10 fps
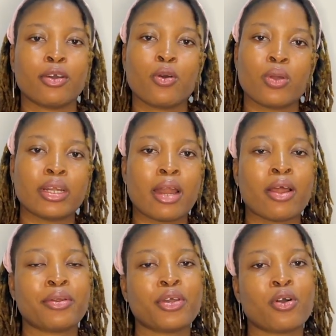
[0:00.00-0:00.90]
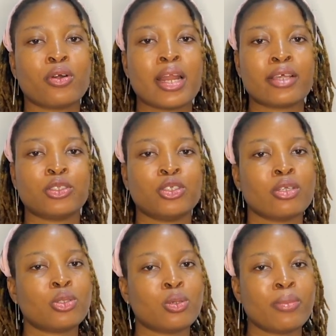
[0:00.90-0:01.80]
going around the corners
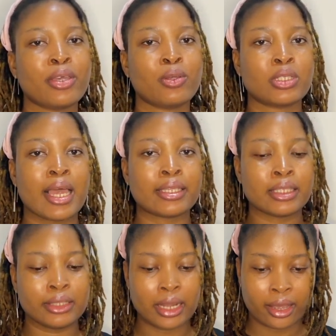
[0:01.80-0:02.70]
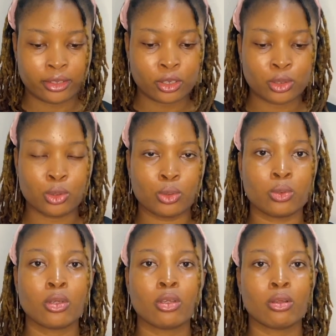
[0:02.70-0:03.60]
just to make users stay, just
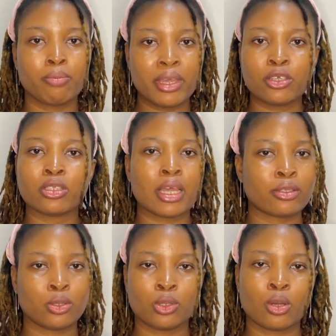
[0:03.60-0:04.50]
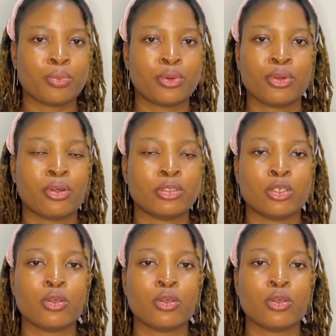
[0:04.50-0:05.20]
to make users use your product.